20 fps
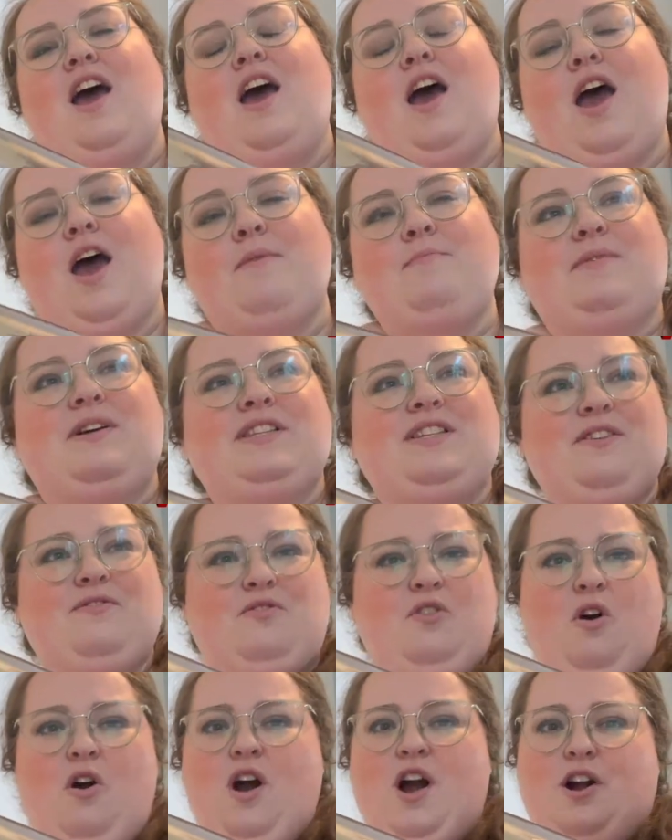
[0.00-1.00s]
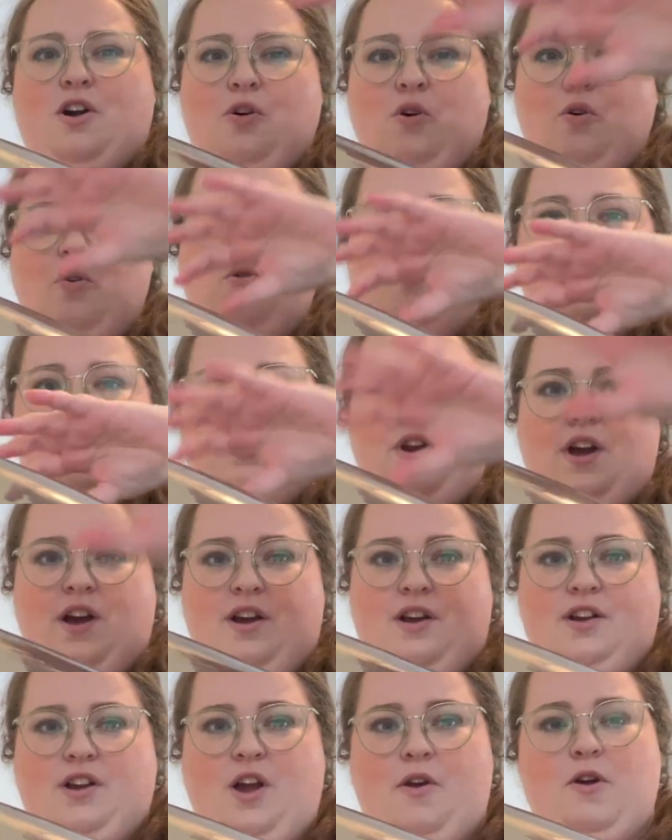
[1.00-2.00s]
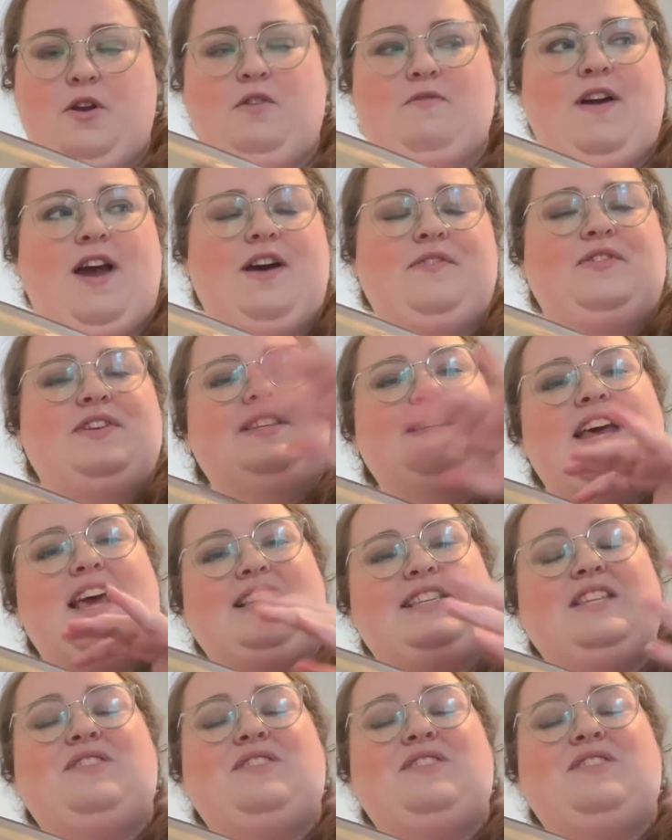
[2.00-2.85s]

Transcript: Because I've got a corner going around the stairs, it's